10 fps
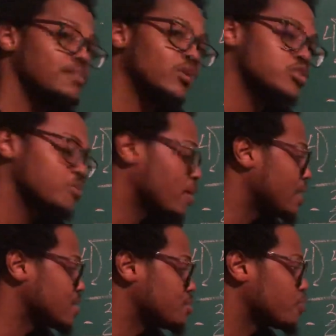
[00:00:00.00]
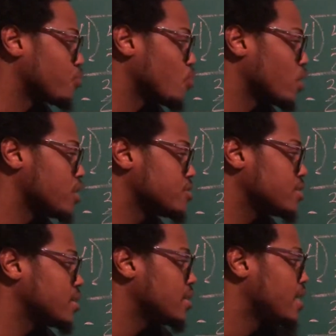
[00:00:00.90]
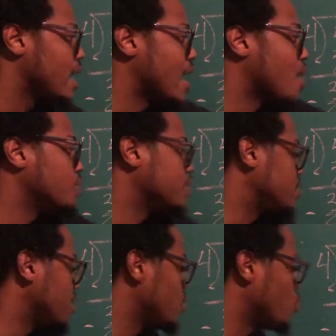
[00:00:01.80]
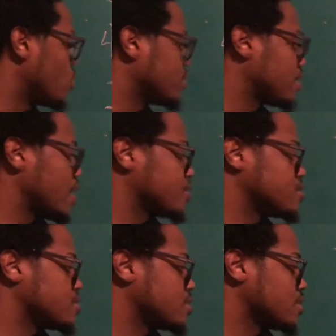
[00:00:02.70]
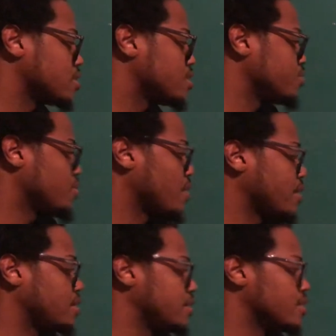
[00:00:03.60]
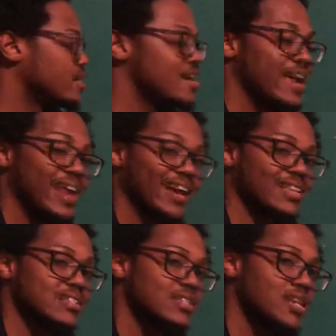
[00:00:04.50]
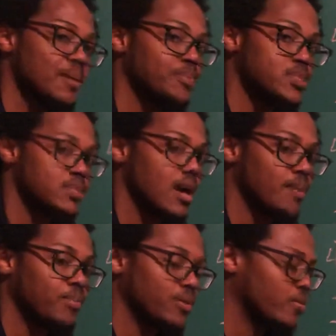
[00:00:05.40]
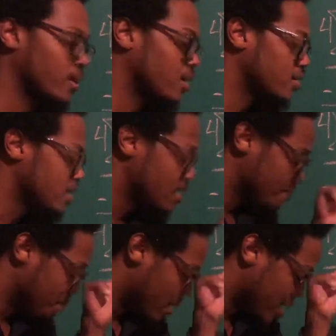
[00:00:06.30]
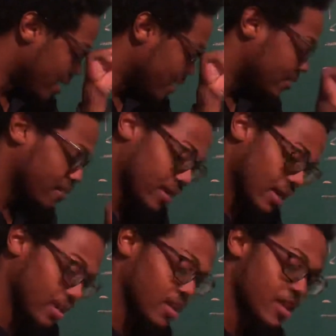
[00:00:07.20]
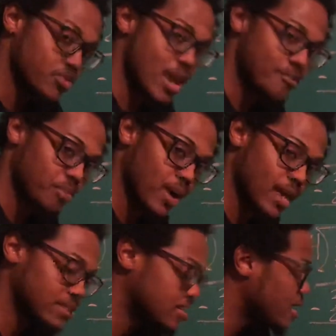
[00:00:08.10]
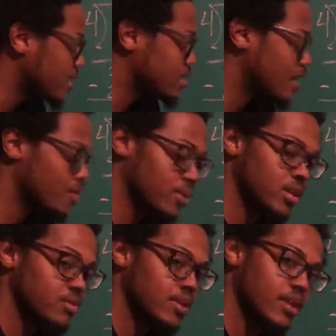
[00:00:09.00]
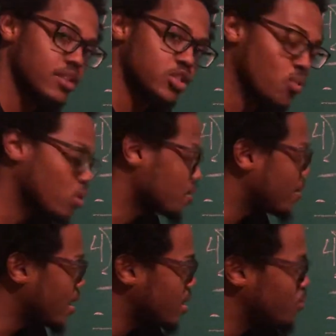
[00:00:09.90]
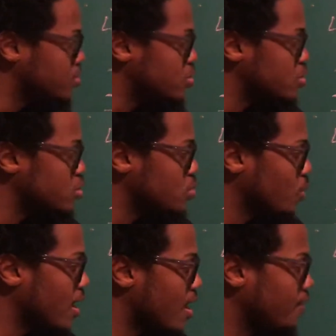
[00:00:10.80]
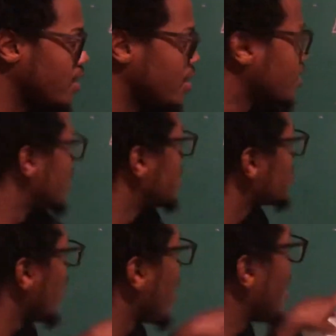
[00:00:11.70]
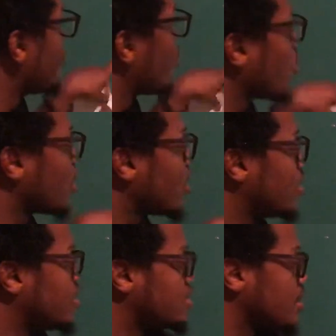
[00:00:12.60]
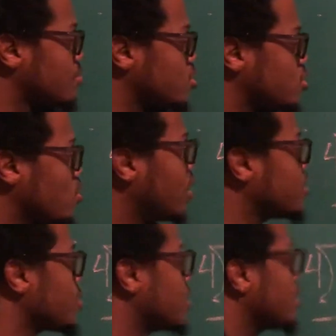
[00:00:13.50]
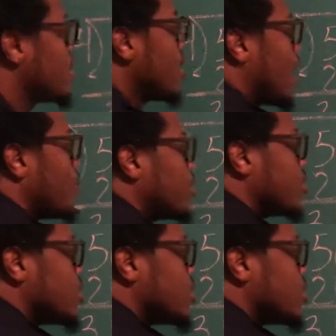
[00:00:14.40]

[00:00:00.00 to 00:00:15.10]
multiply it times 400, and I would get 1,600 right here, and I could skip a step, okay? But again, if you haven't practiced that, you're not ready to do that, don't worry about it. We'll just use what we have here. So I have 4 times 200. I'll put the